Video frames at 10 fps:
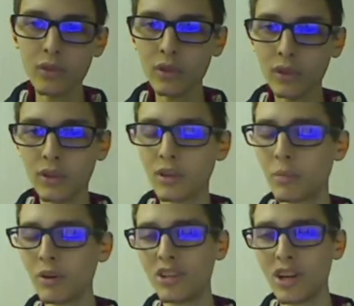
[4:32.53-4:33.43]

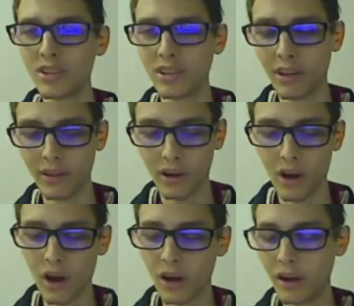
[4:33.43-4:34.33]
depreciation on the
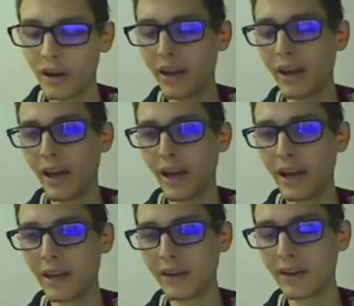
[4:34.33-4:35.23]
car and
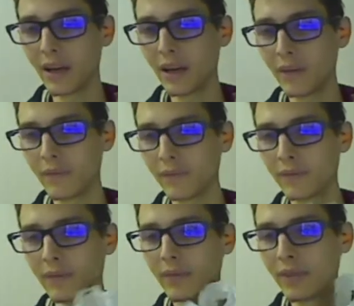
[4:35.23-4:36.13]

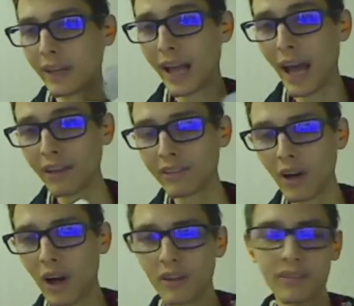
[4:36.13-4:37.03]
the gas
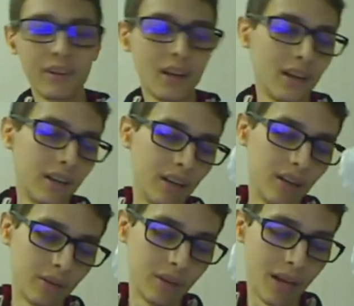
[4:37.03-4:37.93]
costs needed to
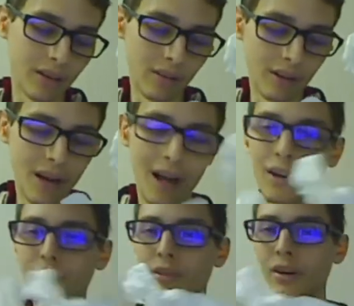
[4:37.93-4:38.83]
get to the Dollar
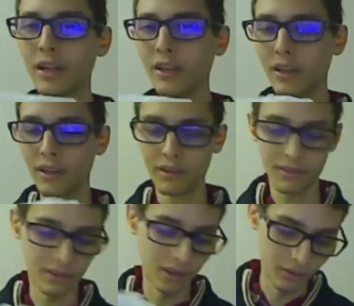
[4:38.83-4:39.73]
Tree.
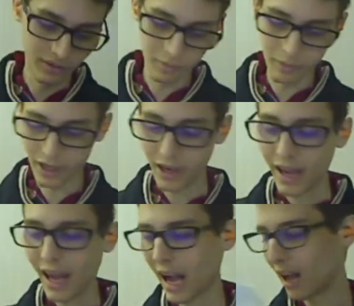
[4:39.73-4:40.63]
So it's a big
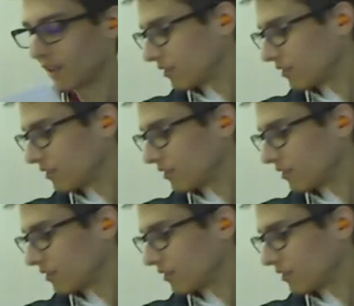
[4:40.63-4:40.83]
hassle